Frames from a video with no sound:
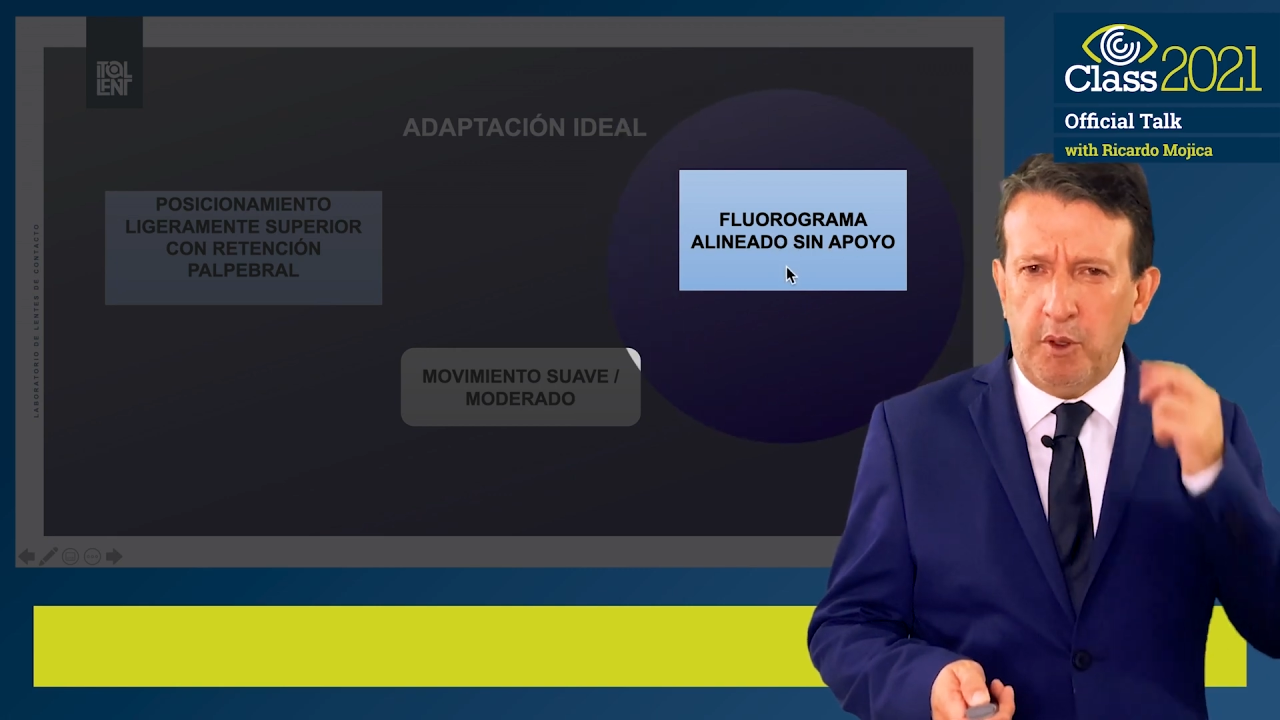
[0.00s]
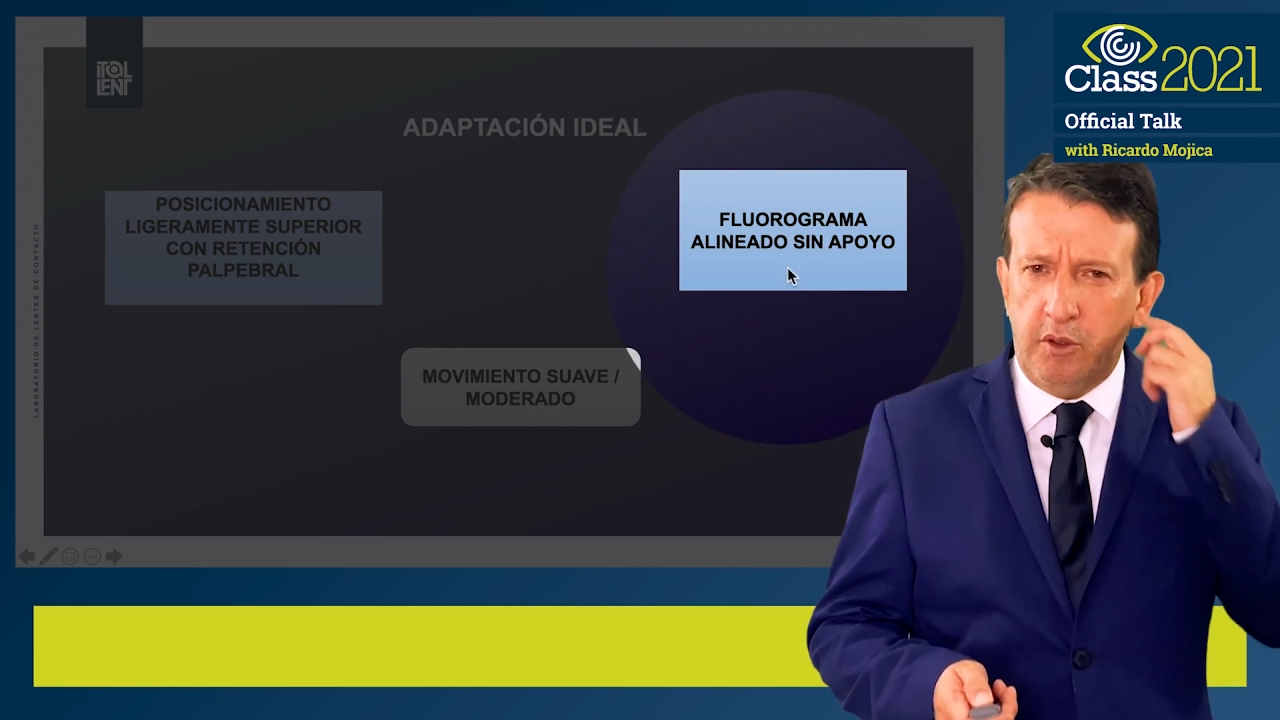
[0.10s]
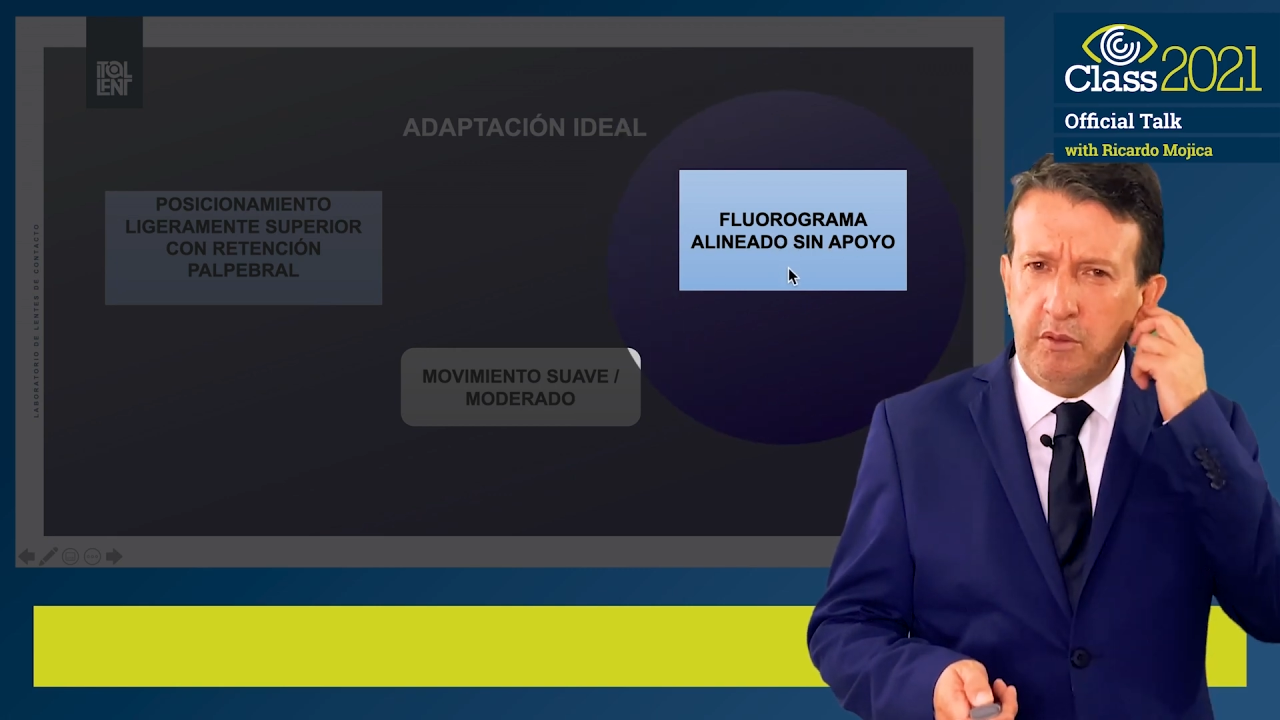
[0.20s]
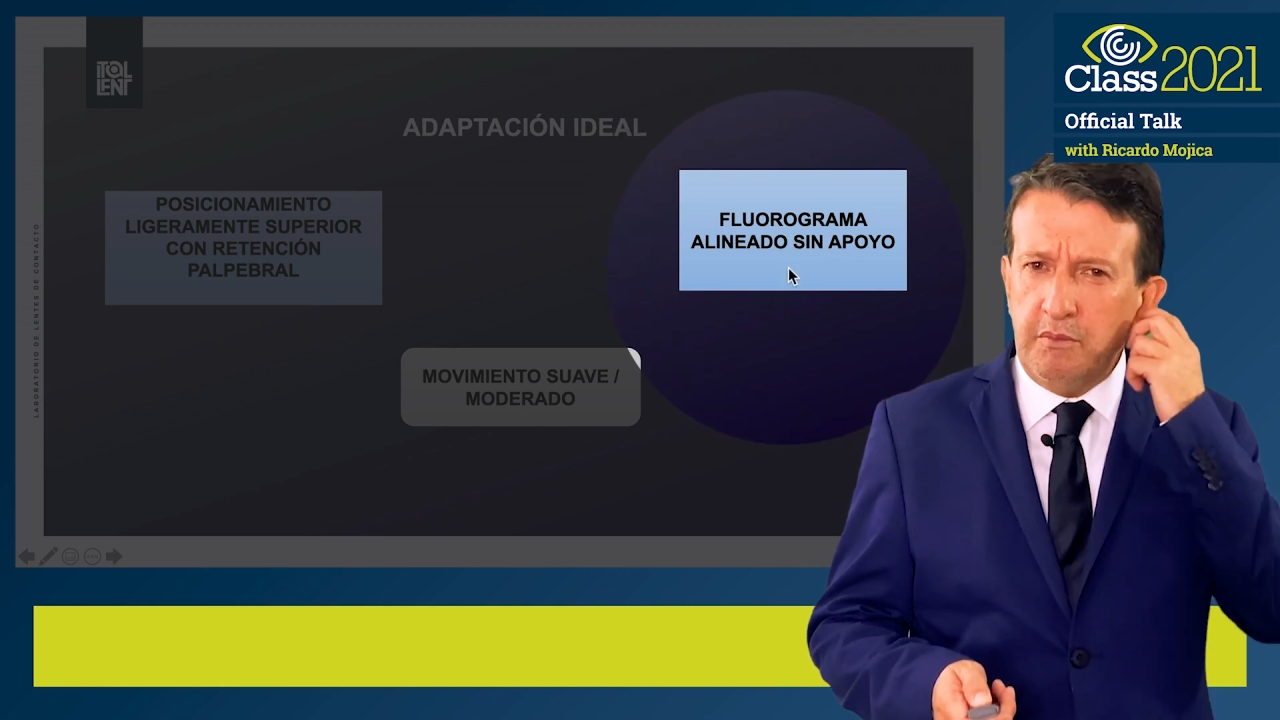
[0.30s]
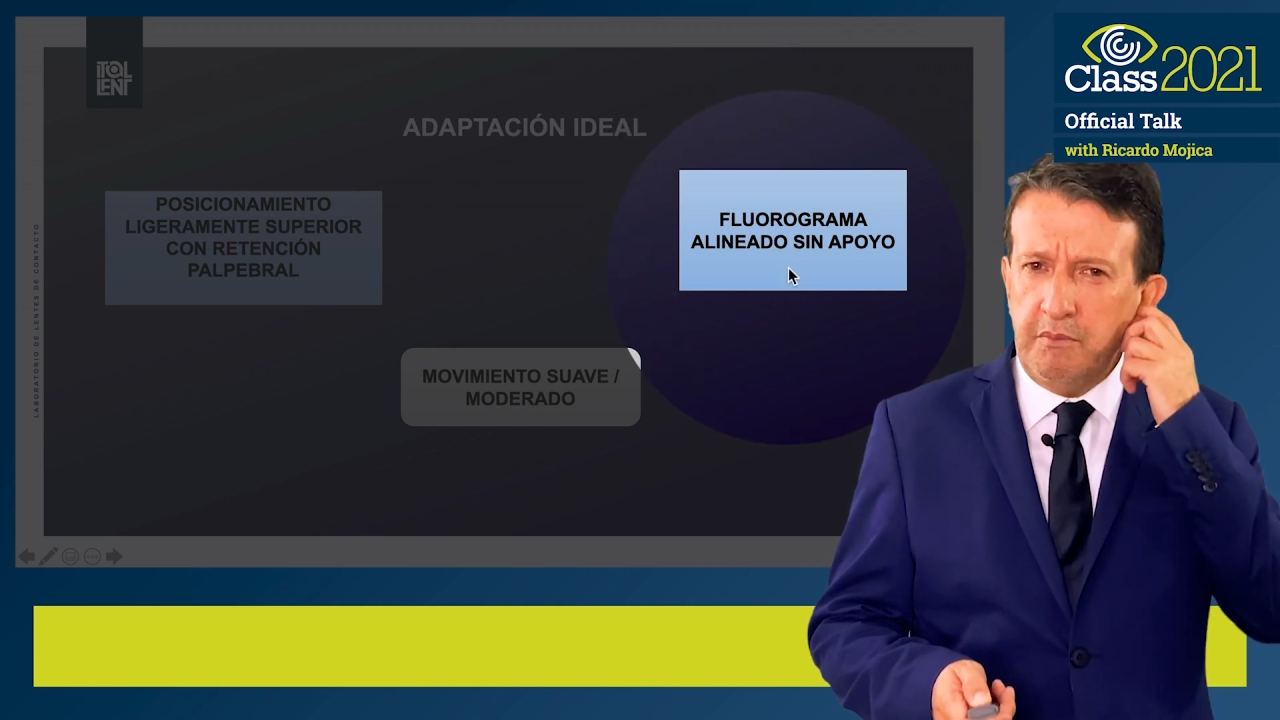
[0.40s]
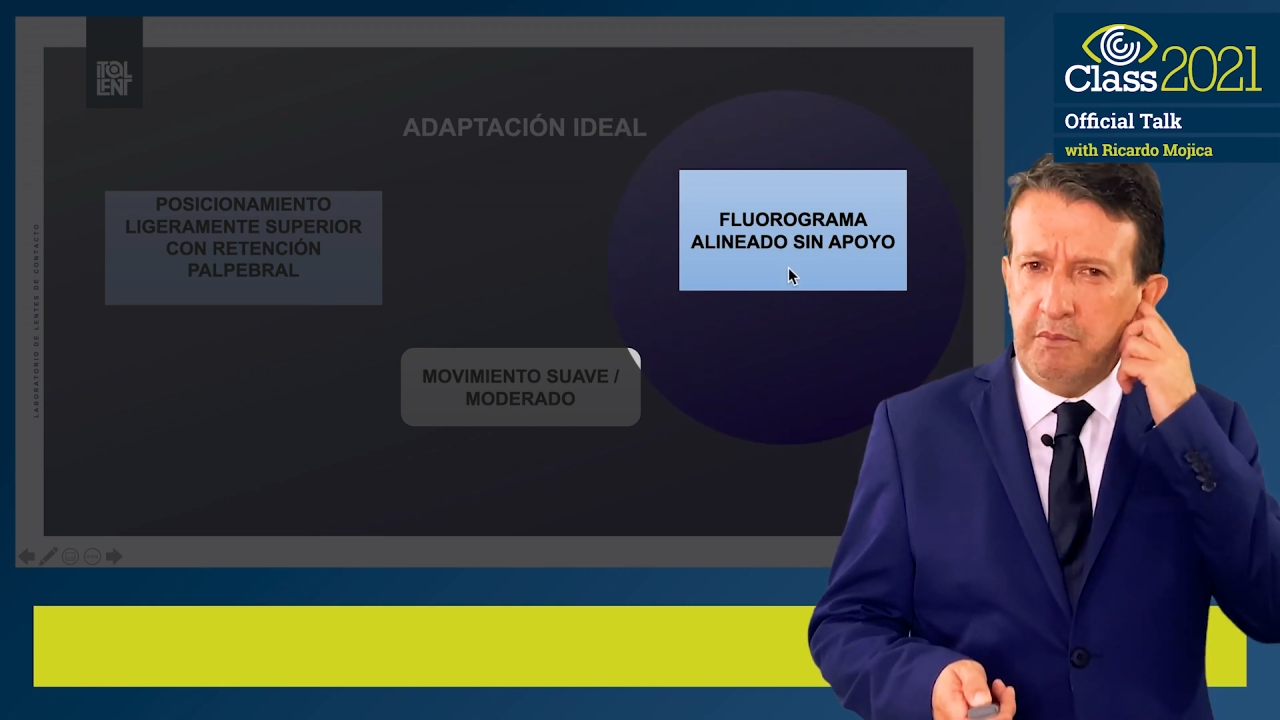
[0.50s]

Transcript: that we are